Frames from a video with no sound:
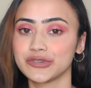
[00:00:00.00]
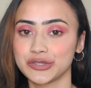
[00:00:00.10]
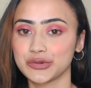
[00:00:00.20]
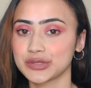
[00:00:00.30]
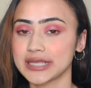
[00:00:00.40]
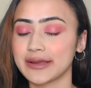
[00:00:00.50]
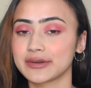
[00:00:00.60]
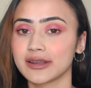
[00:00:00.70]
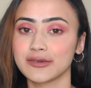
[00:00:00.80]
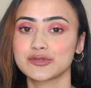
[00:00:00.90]
videos. I
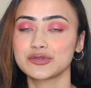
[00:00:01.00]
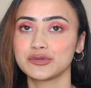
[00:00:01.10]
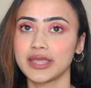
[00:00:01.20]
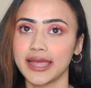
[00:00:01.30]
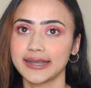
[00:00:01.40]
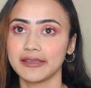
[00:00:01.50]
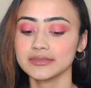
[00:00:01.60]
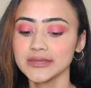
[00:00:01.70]
would love to do that.